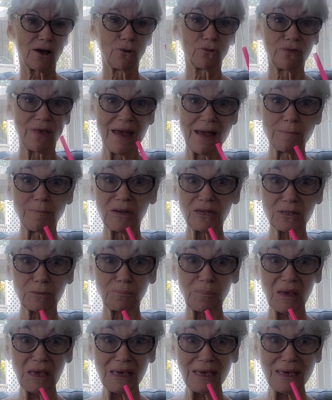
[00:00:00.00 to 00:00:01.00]
so that
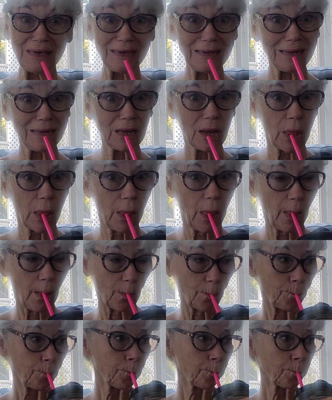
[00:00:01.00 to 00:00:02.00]
must be it.
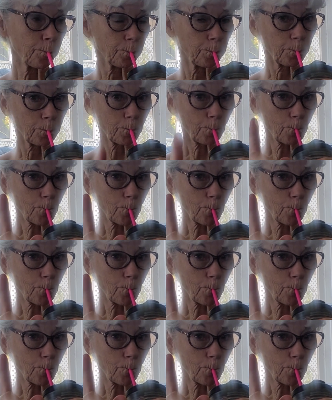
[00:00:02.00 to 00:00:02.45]
Mm.